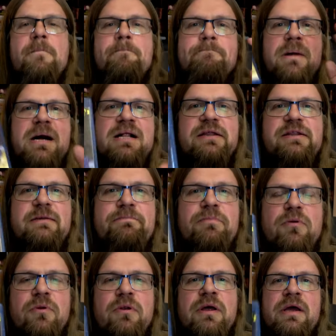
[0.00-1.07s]

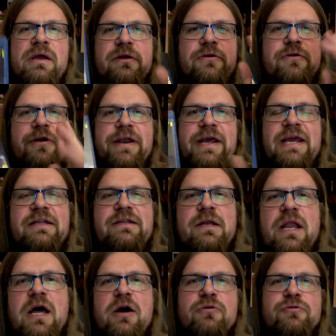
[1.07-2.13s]
multiple grenade
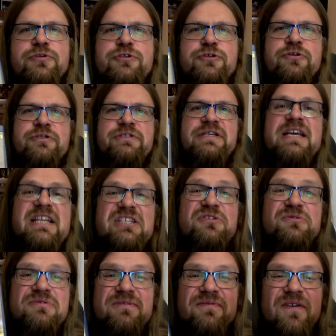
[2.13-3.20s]
launchers. It
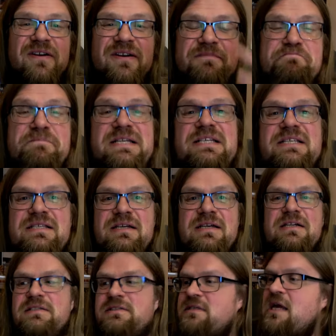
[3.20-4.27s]
shoots fucking
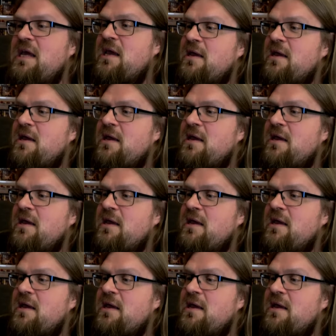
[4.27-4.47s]
missiles.